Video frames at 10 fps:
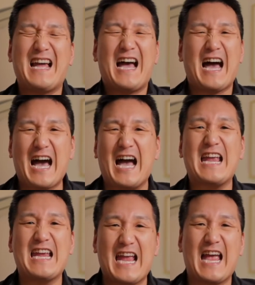
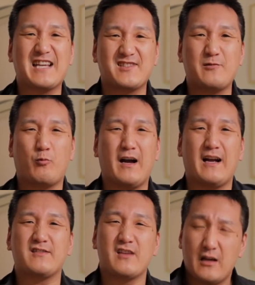high acid
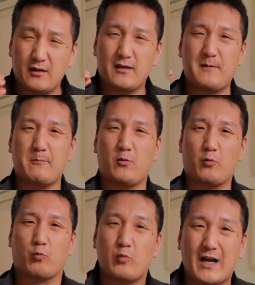wines, a little bit more
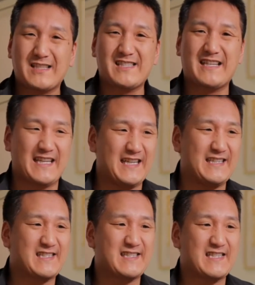rustic in
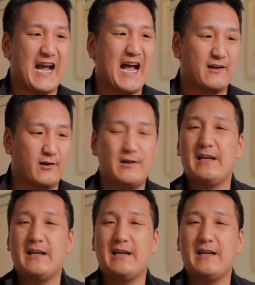style.